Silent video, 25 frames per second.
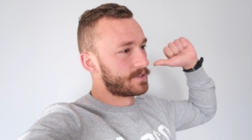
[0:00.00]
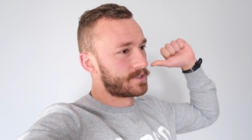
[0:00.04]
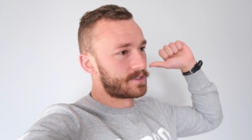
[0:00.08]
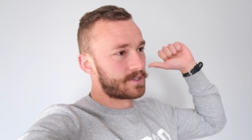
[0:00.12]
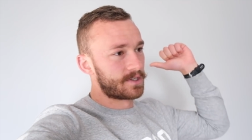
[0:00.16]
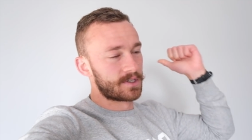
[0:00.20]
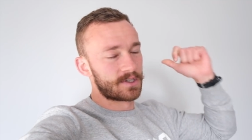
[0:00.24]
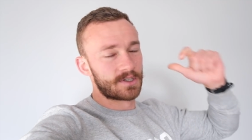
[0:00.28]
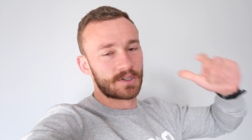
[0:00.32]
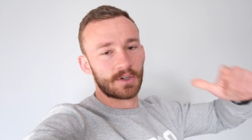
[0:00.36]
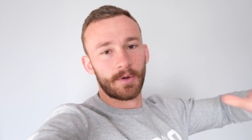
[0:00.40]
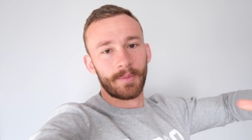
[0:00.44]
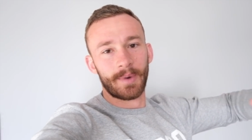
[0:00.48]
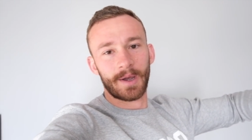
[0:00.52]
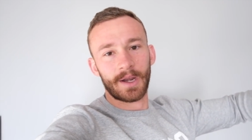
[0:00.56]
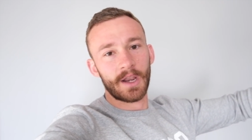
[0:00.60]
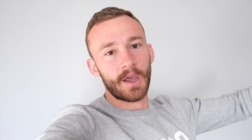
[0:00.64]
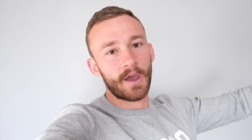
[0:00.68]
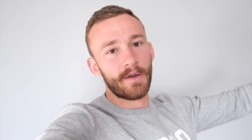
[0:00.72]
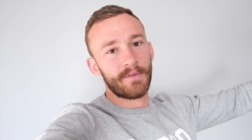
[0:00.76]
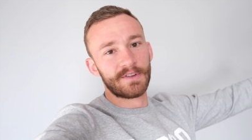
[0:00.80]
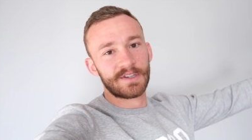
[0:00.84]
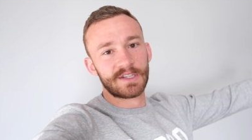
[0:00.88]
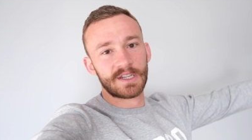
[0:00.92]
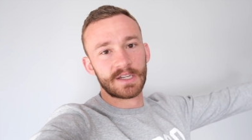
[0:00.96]
just sort of my
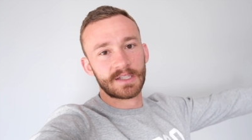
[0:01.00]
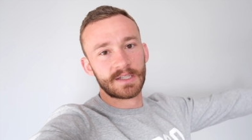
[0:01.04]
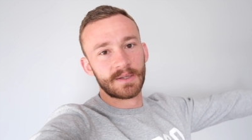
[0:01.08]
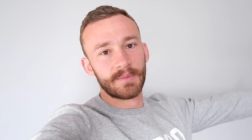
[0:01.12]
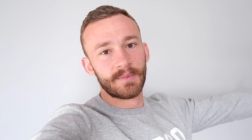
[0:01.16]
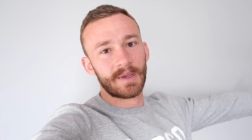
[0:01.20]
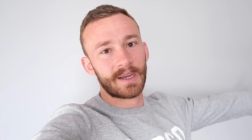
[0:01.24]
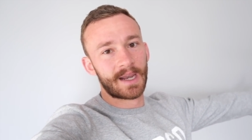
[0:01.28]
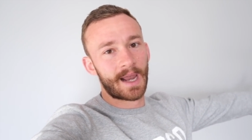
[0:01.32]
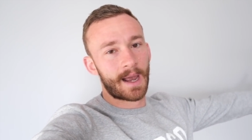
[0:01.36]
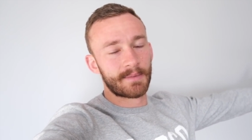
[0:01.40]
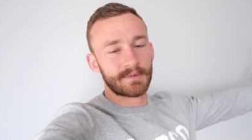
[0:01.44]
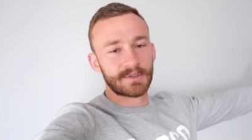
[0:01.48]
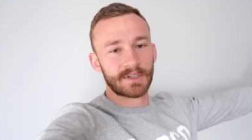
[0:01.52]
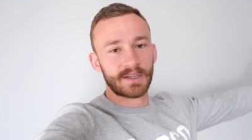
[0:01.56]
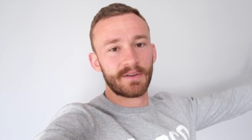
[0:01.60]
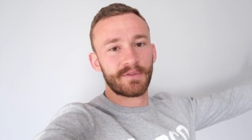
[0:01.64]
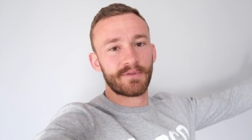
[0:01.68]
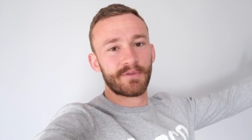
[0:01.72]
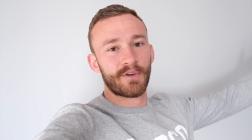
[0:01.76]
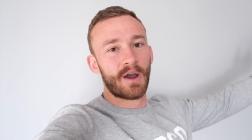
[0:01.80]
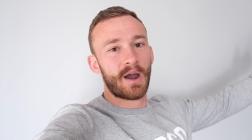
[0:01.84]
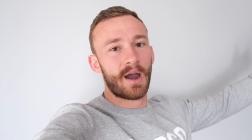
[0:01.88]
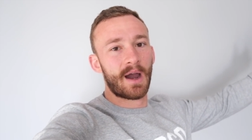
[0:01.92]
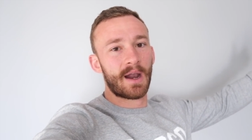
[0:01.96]
nervous system being absolutely
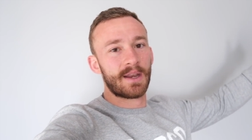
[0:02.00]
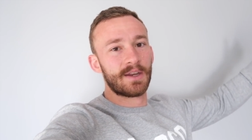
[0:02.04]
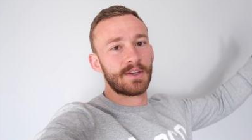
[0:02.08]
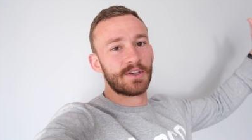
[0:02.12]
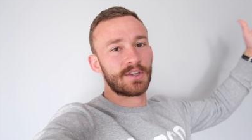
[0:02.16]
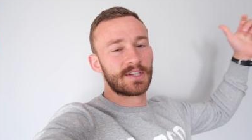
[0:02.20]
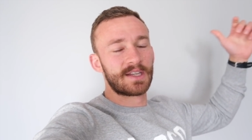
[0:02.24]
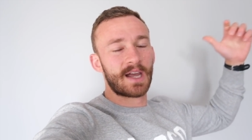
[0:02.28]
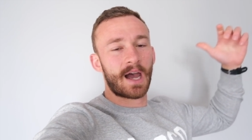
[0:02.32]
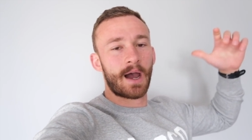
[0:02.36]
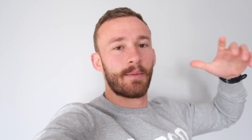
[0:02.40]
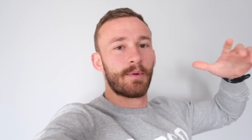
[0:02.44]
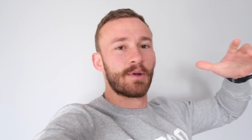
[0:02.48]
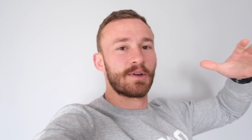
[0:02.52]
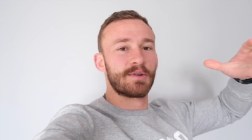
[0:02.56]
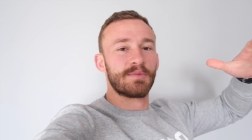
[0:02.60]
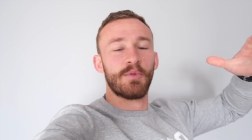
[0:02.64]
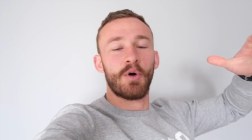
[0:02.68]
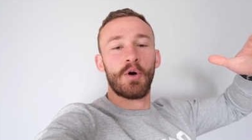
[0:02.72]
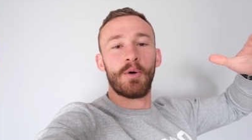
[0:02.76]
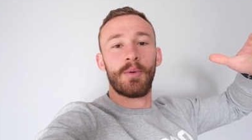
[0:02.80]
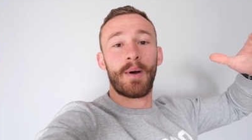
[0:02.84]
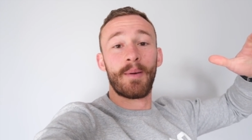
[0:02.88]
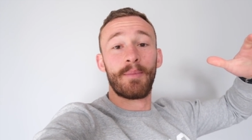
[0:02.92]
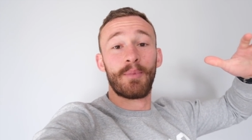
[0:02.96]
fried and just how much
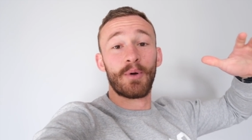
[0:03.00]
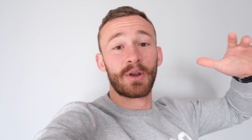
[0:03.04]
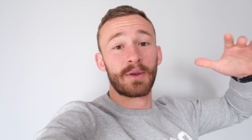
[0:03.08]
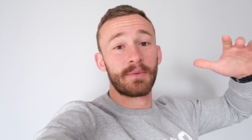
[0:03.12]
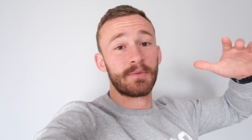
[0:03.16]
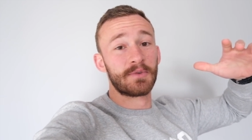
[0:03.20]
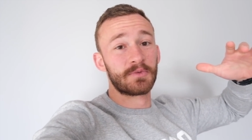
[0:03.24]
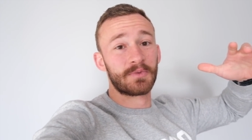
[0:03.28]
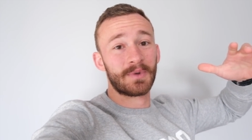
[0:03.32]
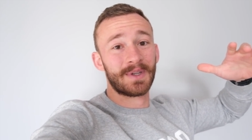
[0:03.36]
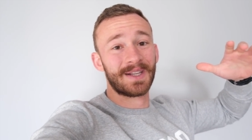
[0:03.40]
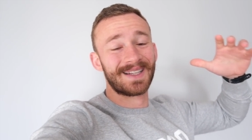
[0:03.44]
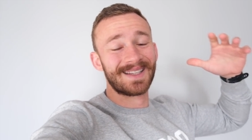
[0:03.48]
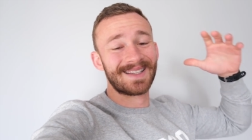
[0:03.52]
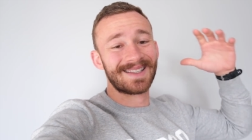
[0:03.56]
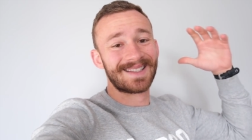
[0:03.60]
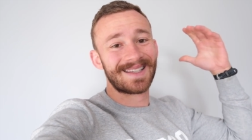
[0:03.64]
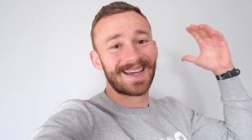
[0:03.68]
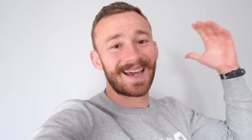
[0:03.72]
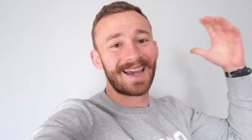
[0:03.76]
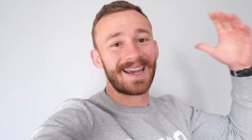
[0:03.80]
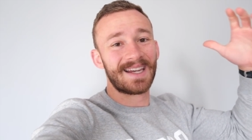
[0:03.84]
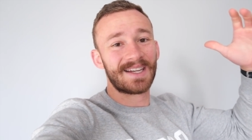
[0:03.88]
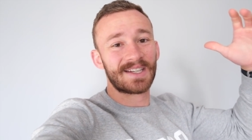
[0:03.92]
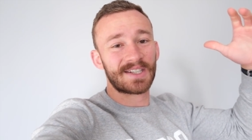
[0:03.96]
more my body was willing to take.